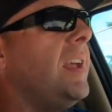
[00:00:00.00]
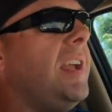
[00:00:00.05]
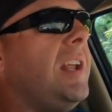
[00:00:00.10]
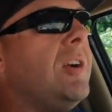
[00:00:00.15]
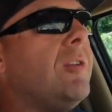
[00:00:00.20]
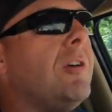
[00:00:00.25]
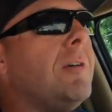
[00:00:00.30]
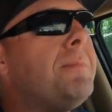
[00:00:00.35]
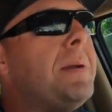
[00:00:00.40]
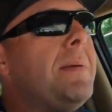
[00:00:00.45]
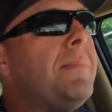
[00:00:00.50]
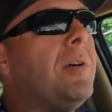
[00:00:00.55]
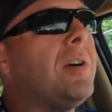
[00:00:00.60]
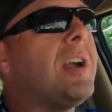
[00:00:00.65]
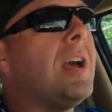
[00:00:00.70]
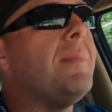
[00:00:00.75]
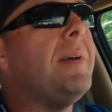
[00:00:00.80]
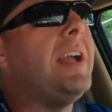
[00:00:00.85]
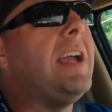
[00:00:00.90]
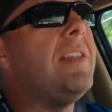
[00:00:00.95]
you don't want people
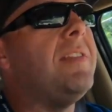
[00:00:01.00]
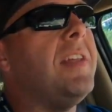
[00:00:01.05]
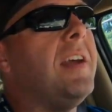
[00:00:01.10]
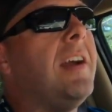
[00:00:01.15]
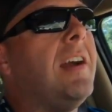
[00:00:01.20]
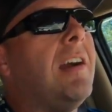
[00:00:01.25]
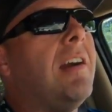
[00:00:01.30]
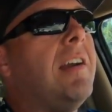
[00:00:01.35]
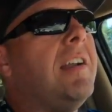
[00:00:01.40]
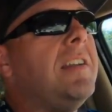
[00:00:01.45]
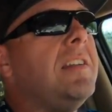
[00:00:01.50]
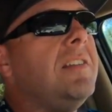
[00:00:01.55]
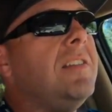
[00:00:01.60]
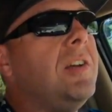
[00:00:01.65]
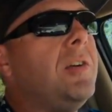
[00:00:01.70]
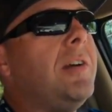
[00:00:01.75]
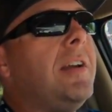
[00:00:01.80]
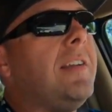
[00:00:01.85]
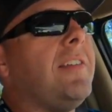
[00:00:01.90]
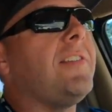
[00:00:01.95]
coming in there and
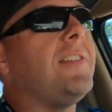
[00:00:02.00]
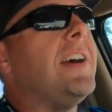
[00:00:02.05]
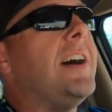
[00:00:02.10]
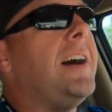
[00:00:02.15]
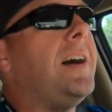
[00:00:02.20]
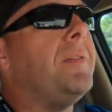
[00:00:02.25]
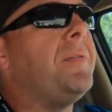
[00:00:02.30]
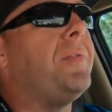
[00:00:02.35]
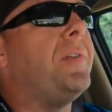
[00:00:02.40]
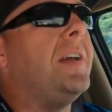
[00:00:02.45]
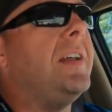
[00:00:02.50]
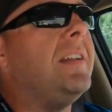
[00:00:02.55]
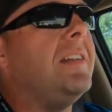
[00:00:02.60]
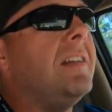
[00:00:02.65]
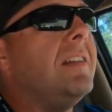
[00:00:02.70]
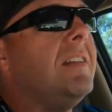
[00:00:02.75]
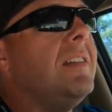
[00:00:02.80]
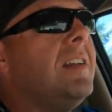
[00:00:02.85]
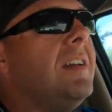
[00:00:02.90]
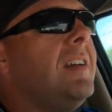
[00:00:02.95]
doing stuff
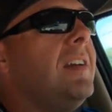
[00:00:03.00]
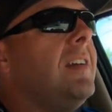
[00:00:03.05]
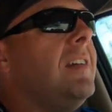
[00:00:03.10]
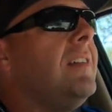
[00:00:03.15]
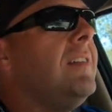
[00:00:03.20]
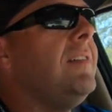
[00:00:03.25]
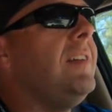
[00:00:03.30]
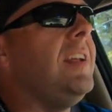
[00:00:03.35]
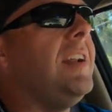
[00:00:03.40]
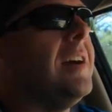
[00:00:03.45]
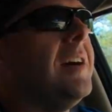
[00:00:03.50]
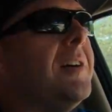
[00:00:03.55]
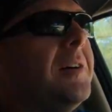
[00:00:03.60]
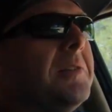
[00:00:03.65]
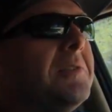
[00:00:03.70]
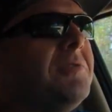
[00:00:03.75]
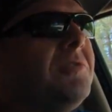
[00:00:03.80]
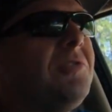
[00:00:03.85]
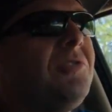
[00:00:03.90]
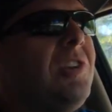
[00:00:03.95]
and, you
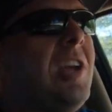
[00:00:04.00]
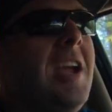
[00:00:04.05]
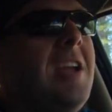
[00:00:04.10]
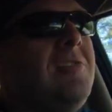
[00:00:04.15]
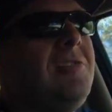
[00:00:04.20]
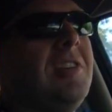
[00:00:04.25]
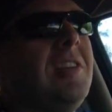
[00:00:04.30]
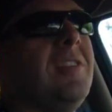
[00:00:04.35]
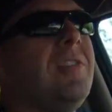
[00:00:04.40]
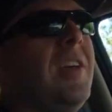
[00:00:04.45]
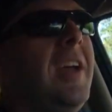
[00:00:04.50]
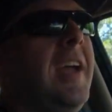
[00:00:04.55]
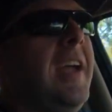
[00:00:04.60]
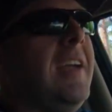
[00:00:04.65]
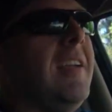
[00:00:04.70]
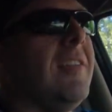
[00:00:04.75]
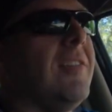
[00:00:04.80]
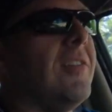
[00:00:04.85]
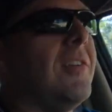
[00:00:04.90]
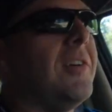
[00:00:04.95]
know, changing
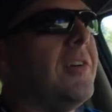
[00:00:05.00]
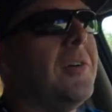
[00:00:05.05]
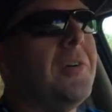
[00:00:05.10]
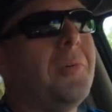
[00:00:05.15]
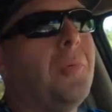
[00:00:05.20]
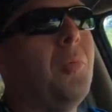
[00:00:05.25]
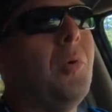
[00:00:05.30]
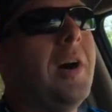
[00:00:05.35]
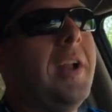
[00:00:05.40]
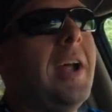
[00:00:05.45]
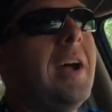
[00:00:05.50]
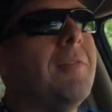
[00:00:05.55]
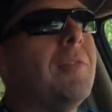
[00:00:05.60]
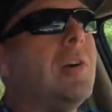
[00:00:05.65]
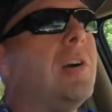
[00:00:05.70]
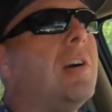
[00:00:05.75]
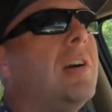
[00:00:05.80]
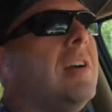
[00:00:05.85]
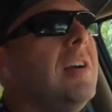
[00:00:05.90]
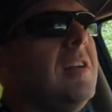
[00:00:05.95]
things or
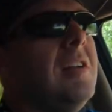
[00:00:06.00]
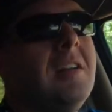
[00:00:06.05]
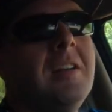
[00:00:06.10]
whatever.